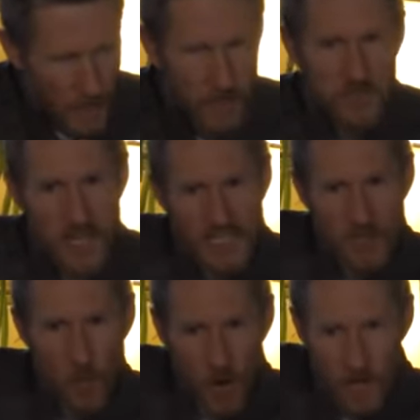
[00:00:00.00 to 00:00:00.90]
Are you
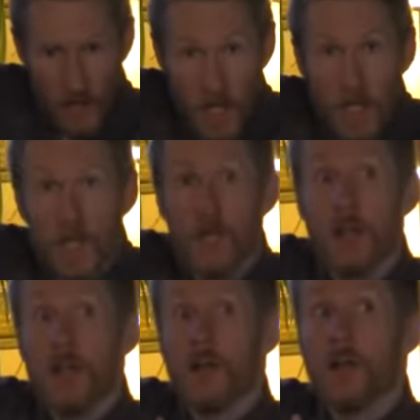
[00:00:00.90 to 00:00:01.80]
taking what
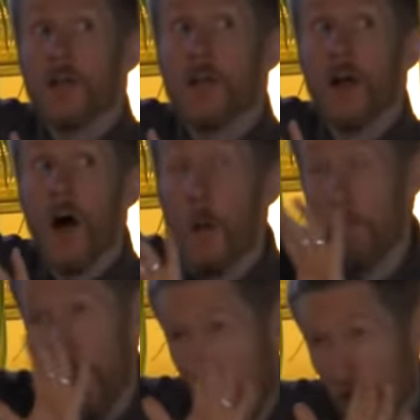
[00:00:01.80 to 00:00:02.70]

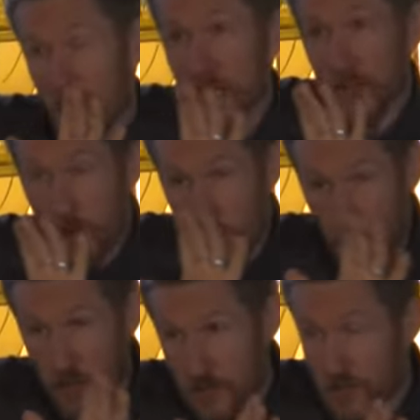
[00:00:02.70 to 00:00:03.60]
American
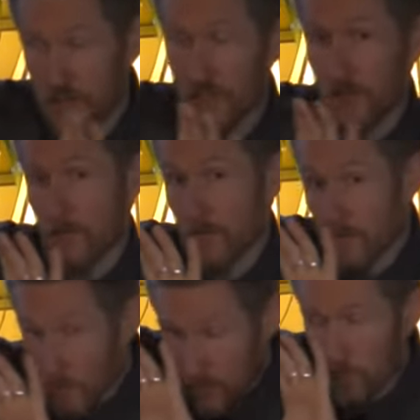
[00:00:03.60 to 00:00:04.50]
Christian
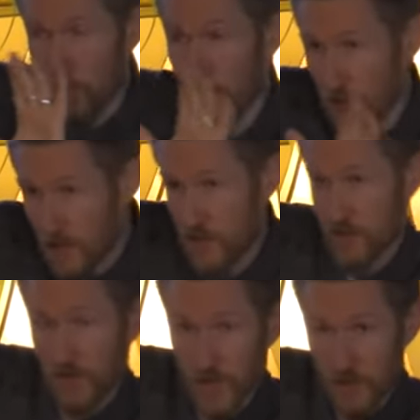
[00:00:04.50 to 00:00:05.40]

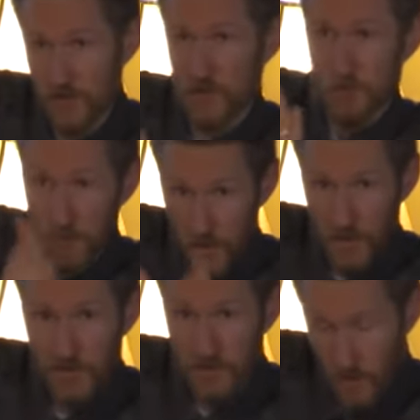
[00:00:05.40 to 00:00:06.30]
religious leaders and
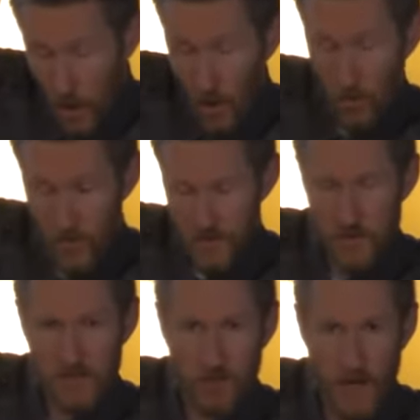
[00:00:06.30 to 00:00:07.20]
books, you know,
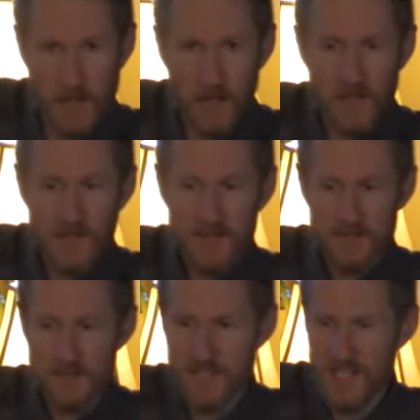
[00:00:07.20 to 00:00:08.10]
that you've read
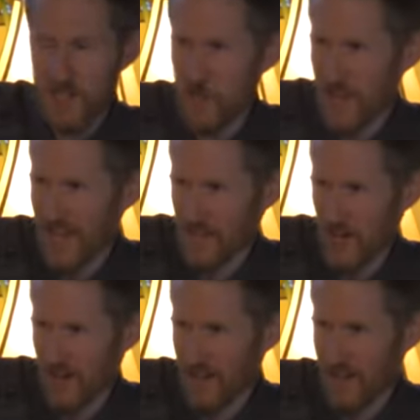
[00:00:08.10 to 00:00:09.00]
teach you that
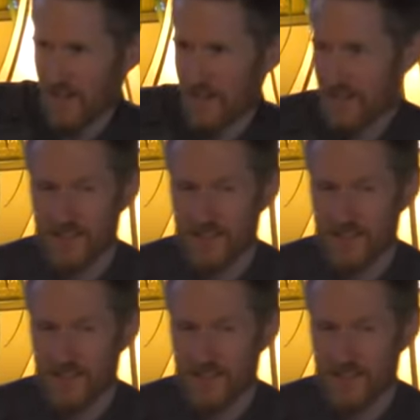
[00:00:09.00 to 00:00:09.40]
junk?